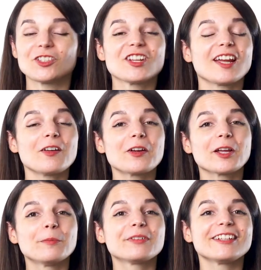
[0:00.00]
check out our
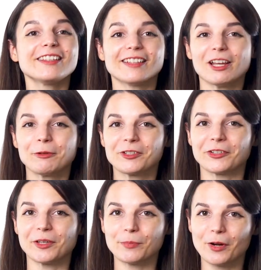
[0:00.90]
complete language
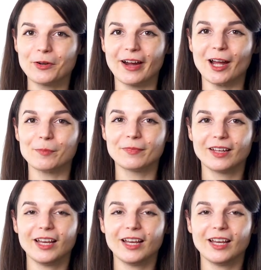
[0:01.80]
learning program.